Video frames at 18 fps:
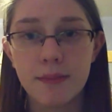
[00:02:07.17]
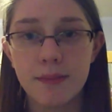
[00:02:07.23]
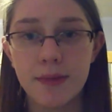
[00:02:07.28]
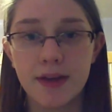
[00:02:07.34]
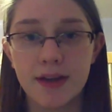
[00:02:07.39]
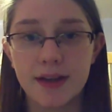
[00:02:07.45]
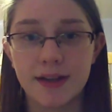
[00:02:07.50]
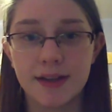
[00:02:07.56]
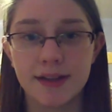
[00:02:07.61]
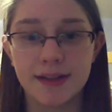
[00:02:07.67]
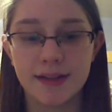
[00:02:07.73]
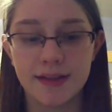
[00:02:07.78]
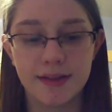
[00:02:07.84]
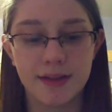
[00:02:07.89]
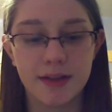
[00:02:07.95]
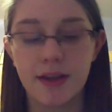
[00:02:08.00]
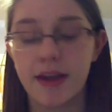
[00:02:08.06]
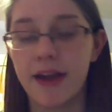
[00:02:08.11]

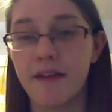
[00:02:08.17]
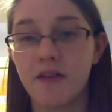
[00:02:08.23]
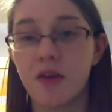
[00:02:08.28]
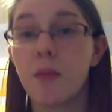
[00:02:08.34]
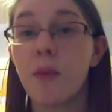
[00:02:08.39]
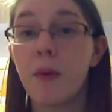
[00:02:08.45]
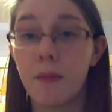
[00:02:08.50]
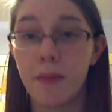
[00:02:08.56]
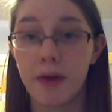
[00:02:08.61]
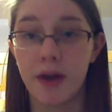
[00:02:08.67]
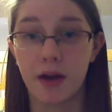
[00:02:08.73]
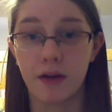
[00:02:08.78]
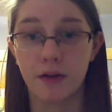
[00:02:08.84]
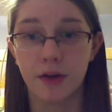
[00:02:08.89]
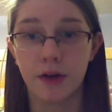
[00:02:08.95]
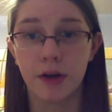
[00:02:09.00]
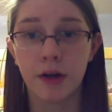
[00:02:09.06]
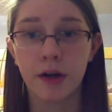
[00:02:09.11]
because they have to put me
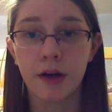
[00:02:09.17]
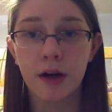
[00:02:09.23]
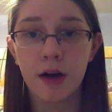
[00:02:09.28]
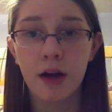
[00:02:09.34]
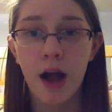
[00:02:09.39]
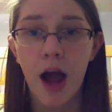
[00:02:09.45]
under.